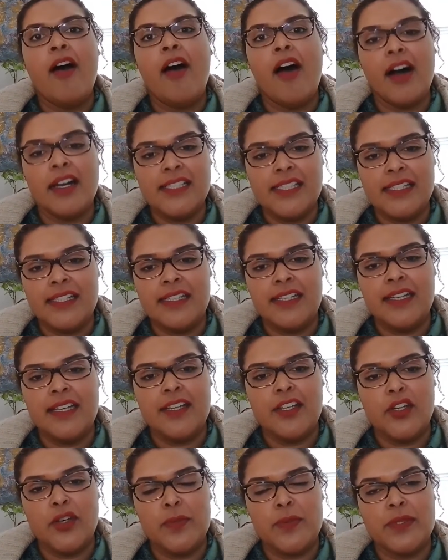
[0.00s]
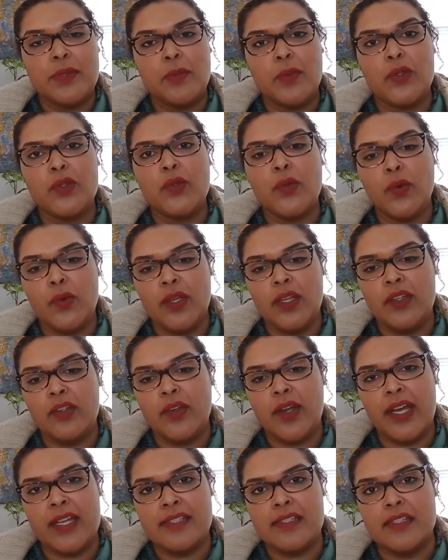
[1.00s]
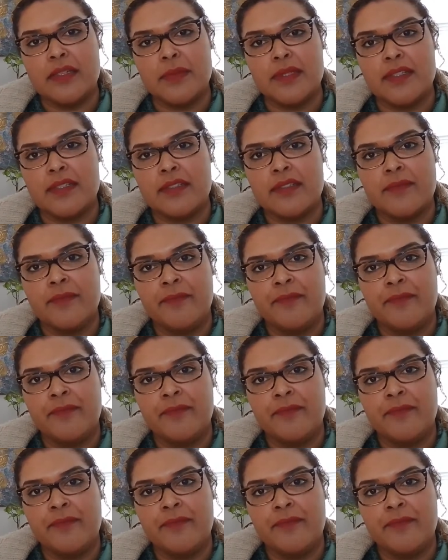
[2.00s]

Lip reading: are sitting in groups and we're talking to customers.